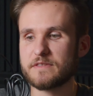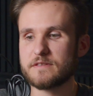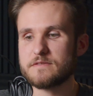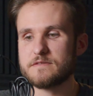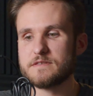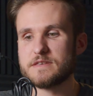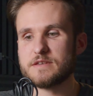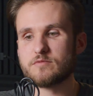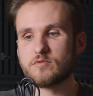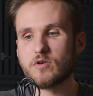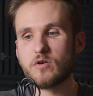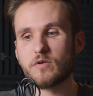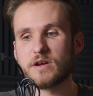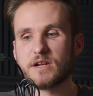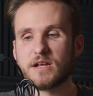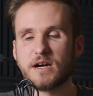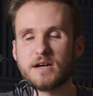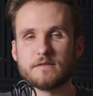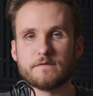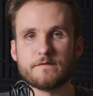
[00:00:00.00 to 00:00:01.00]
the
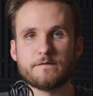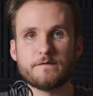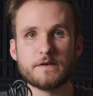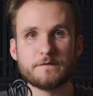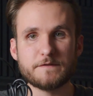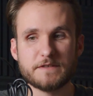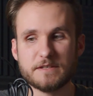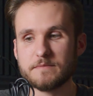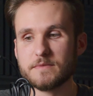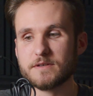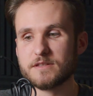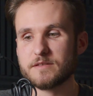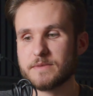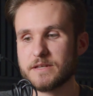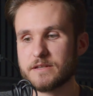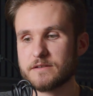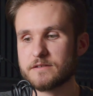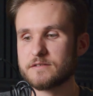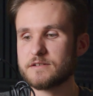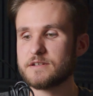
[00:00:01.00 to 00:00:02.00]
Rokinon
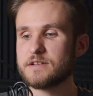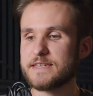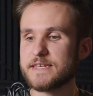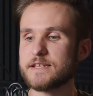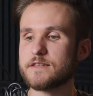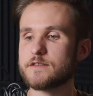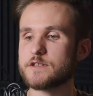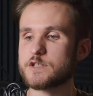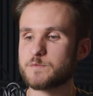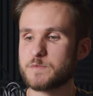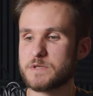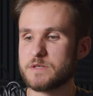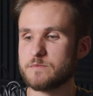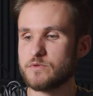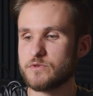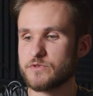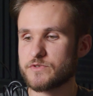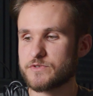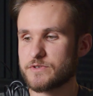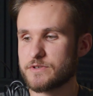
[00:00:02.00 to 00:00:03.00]
50mm into the speed
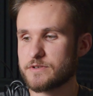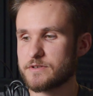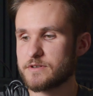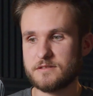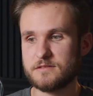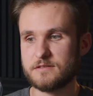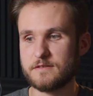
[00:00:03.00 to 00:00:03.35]
booster.